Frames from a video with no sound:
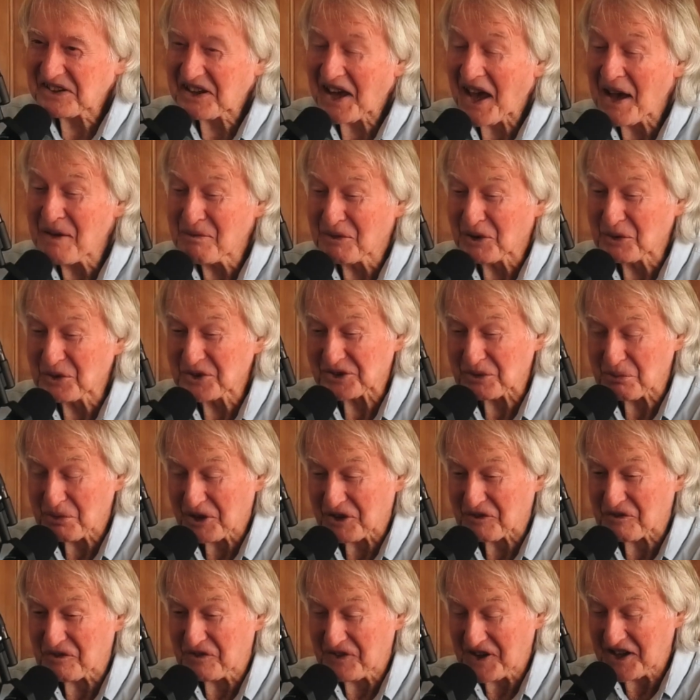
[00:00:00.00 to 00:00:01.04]
Camel was a
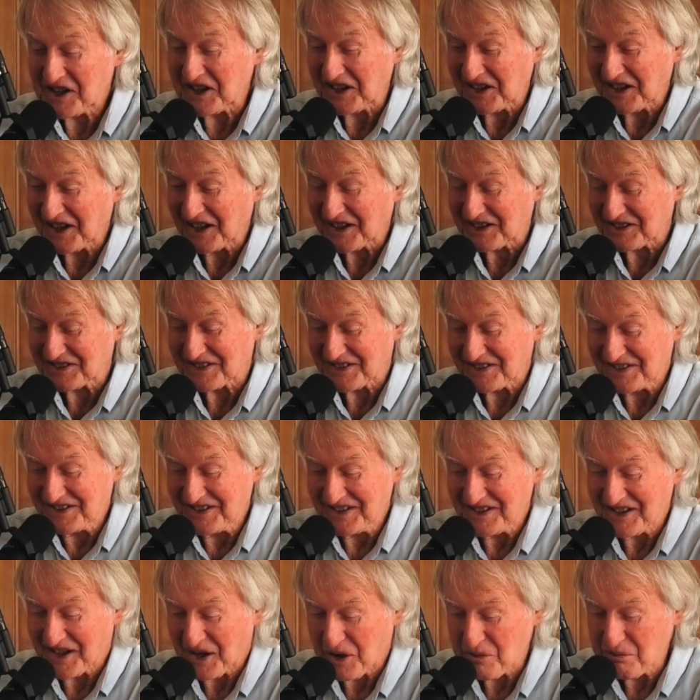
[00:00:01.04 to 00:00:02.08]
bit fitting, actually,
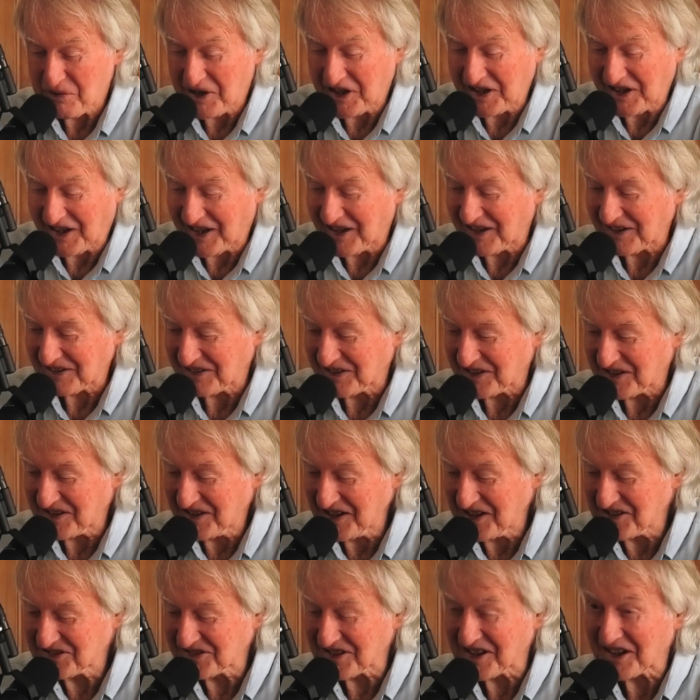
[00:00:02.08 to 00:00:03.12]
you know, being out in the
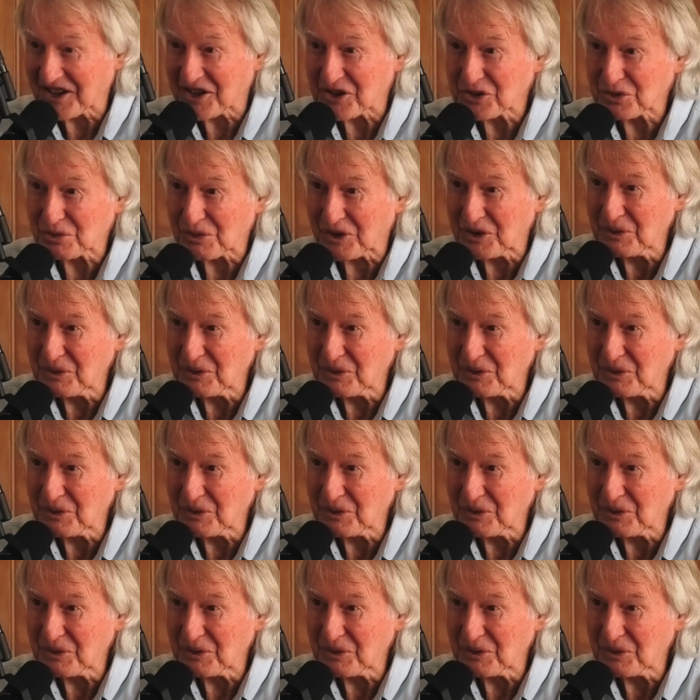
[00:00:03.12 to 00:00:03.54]
desert as yeah.